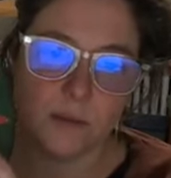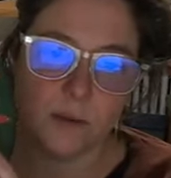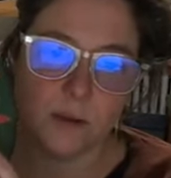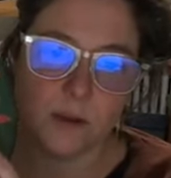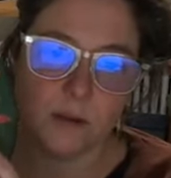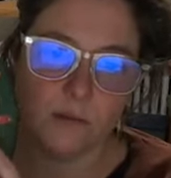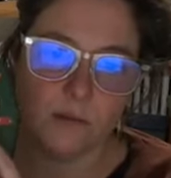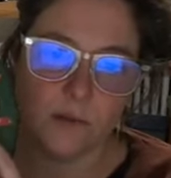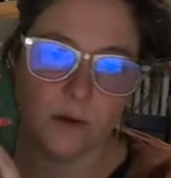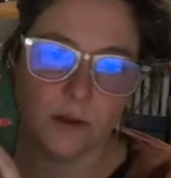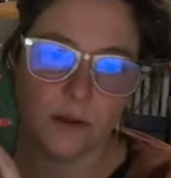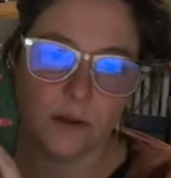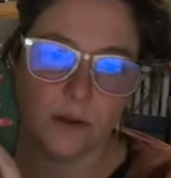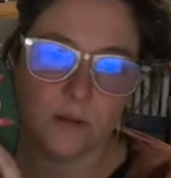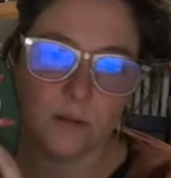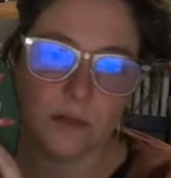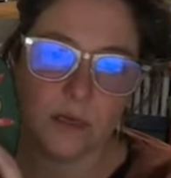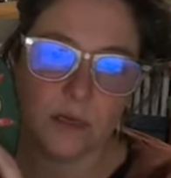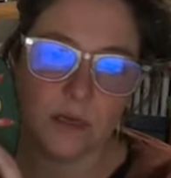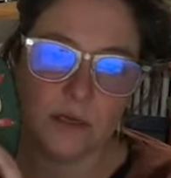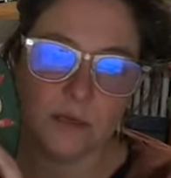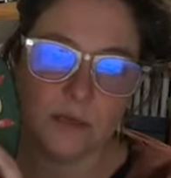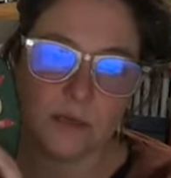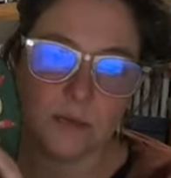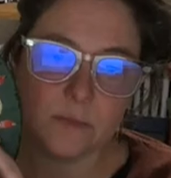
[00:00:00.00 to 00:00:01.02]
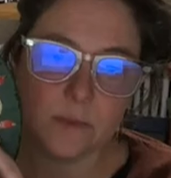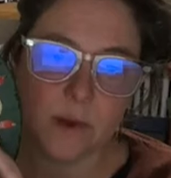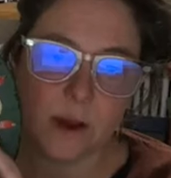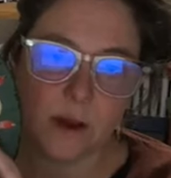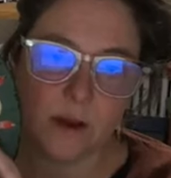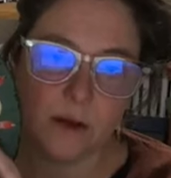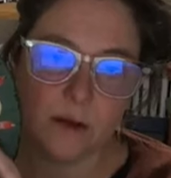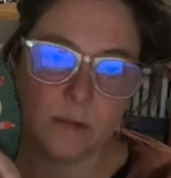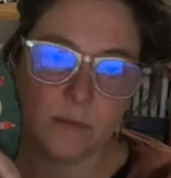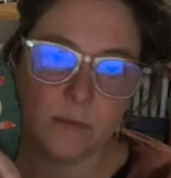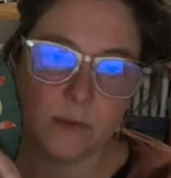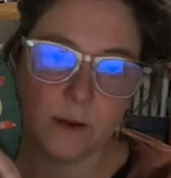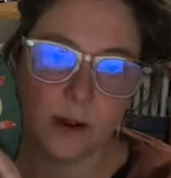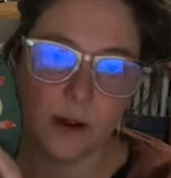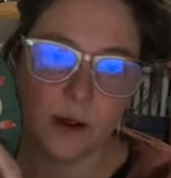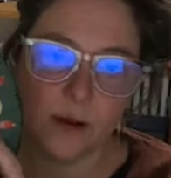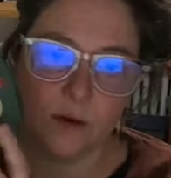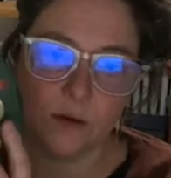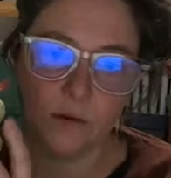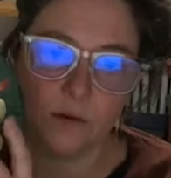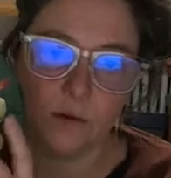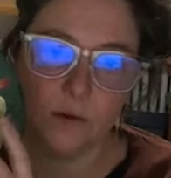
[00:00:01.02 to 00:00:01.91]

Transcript: but really being inspired by